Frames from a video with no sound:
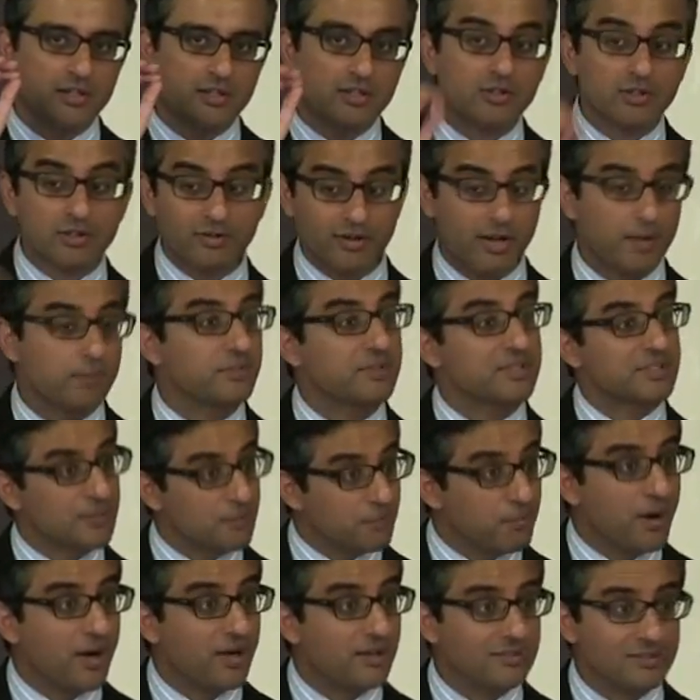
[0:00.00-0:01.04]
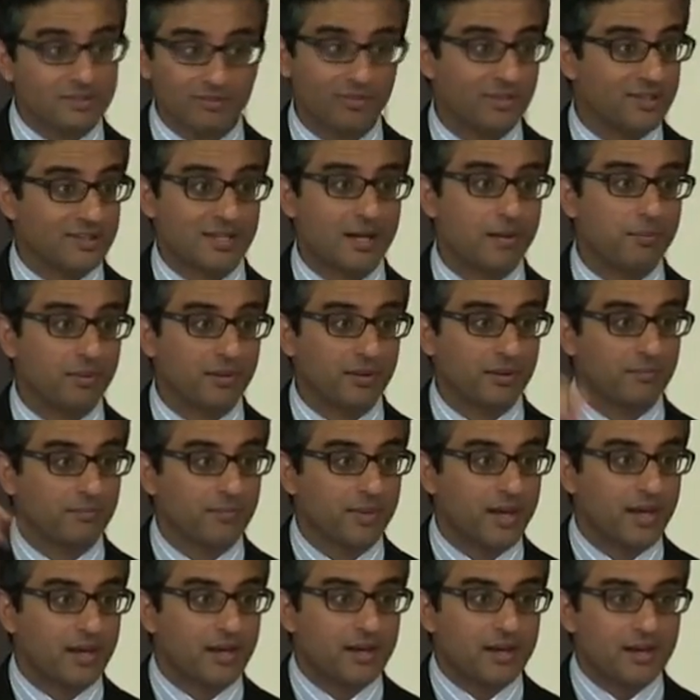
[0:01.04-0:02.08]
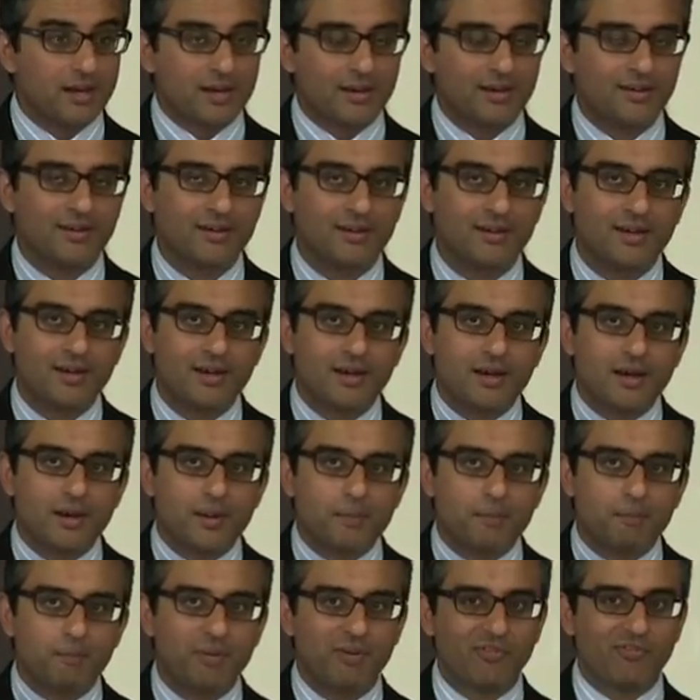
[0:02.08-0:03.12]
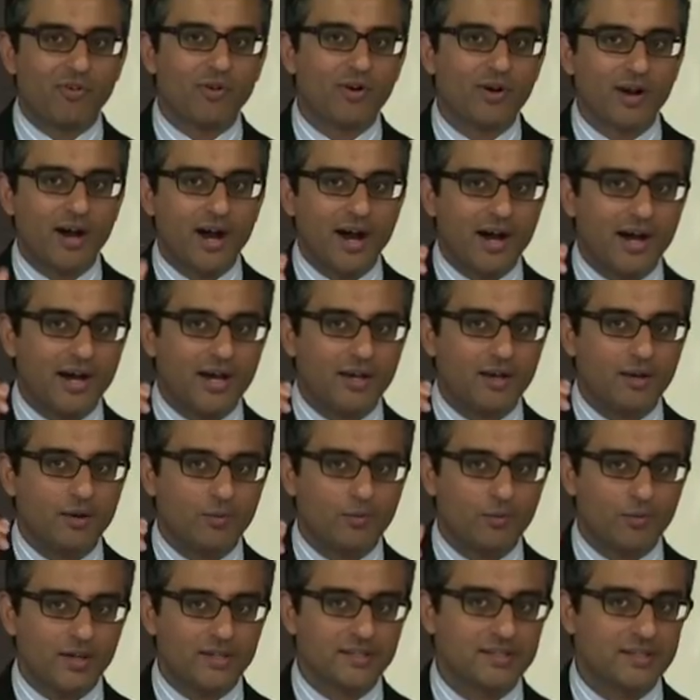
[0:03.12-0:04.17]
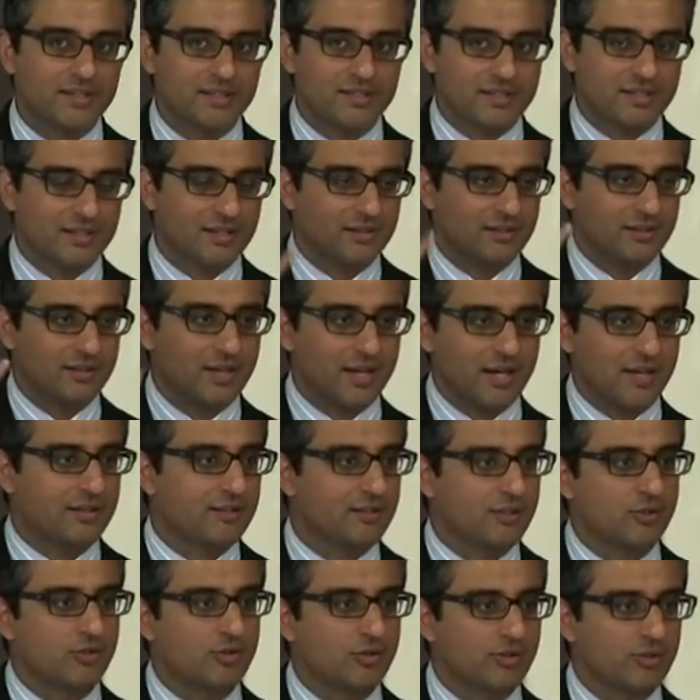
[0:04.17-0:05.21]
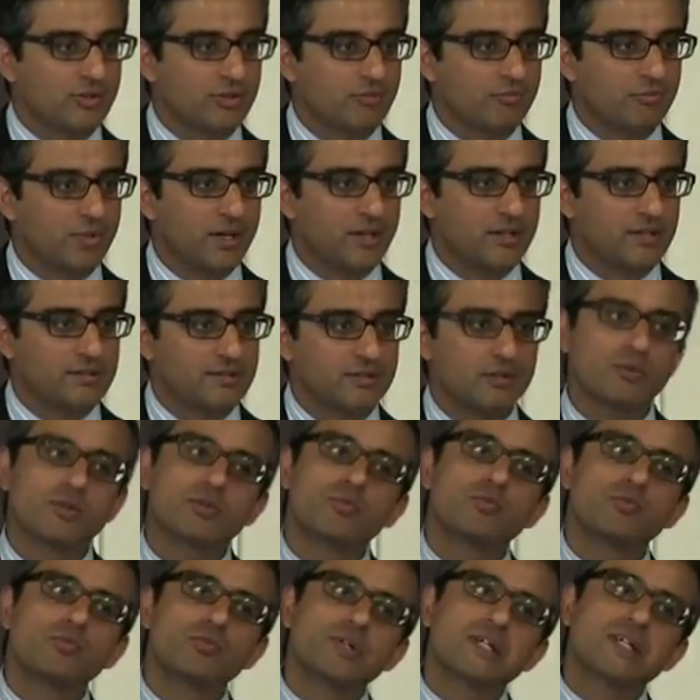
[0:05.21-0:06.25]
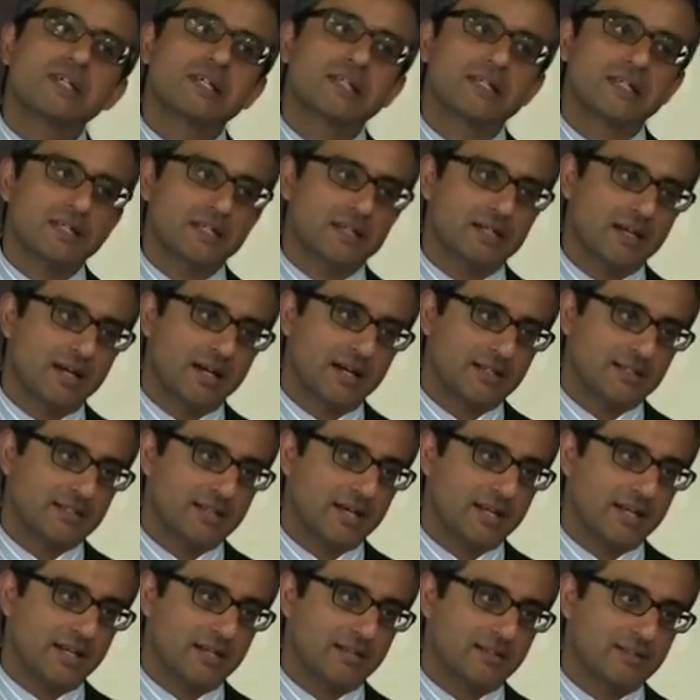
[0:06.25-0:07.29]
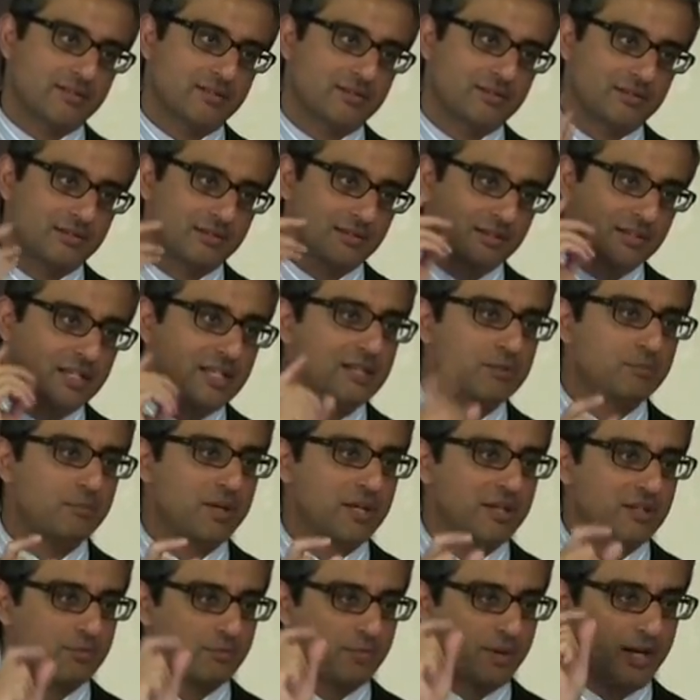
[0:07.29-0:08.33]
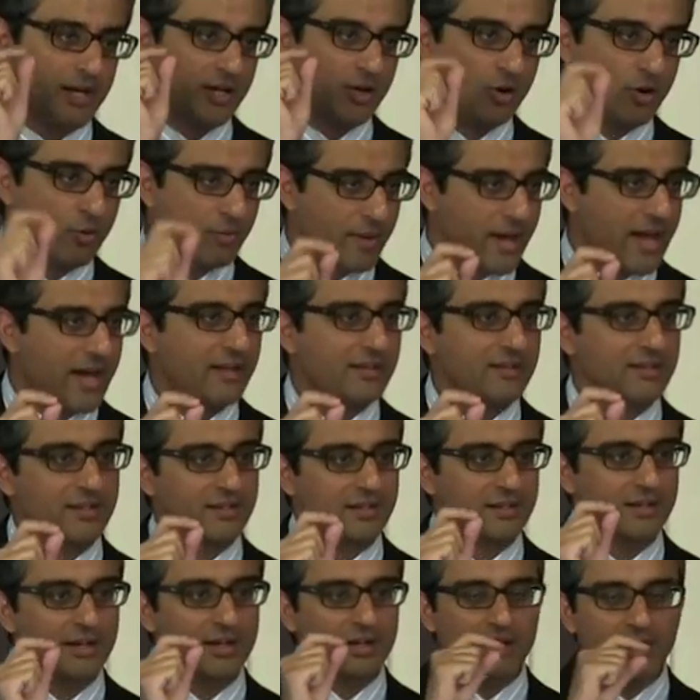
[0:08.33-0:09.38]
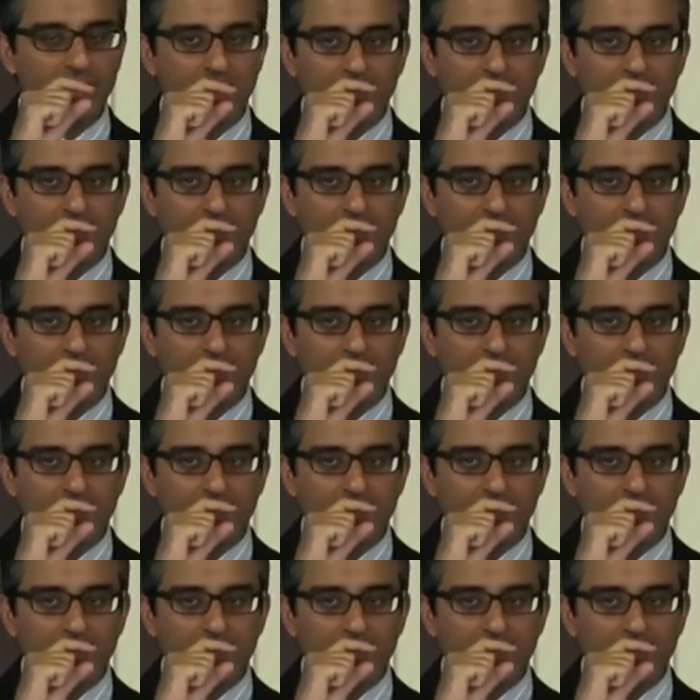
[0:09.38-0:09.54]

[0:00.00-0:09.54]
new developments in pulse. So for example, before I went in and said he had a new theory of pulse, no one really had done it. This neat piece by O'Malley,